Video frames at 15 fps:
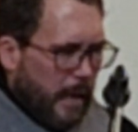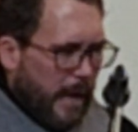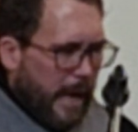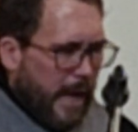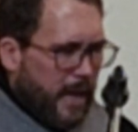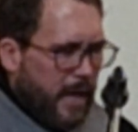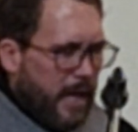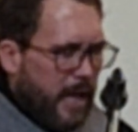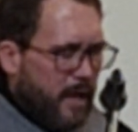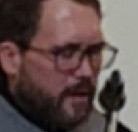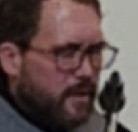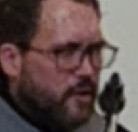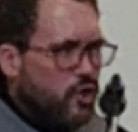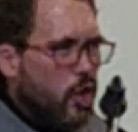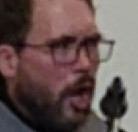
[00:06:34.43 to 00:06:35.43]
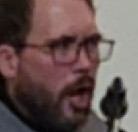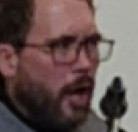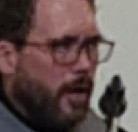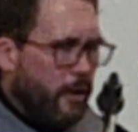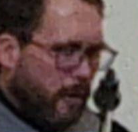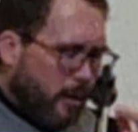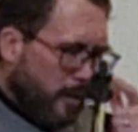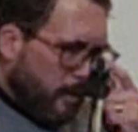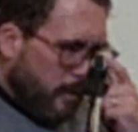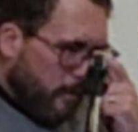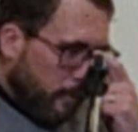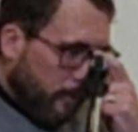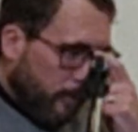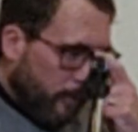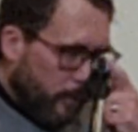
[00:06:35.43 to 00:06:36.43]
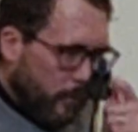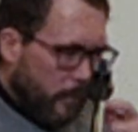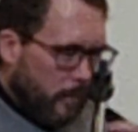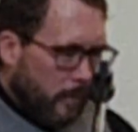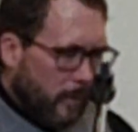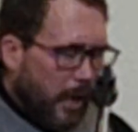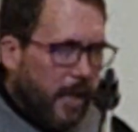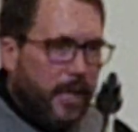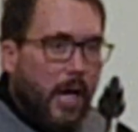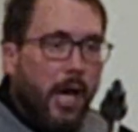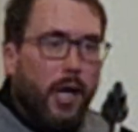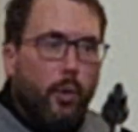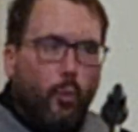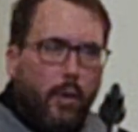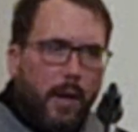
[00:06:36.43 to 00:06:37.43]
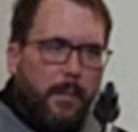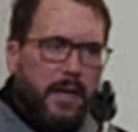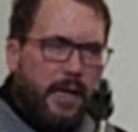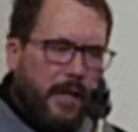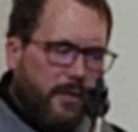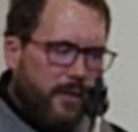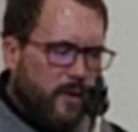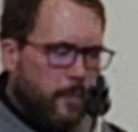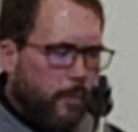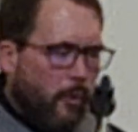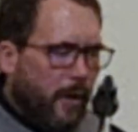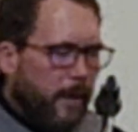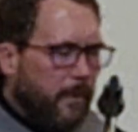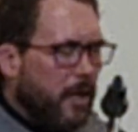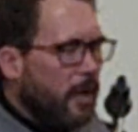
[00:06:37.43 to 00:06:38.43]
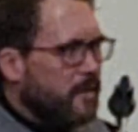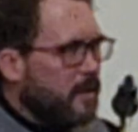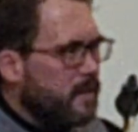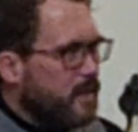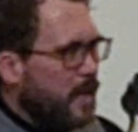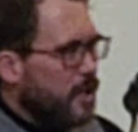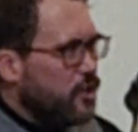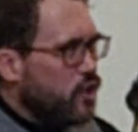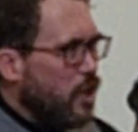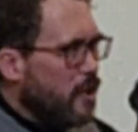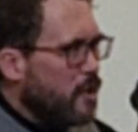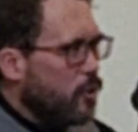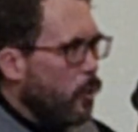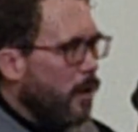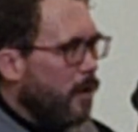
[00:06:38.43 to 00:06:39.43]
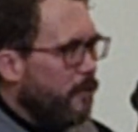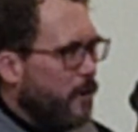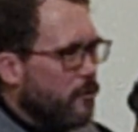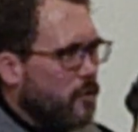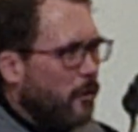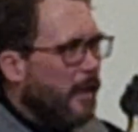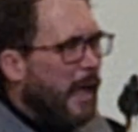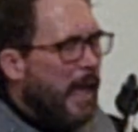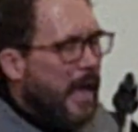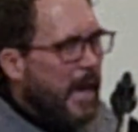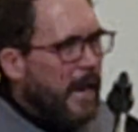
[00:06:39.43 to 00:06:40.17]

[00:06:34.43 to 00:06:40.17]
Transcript: And his daughter, a young woman at this point, because it says she's 12 years old.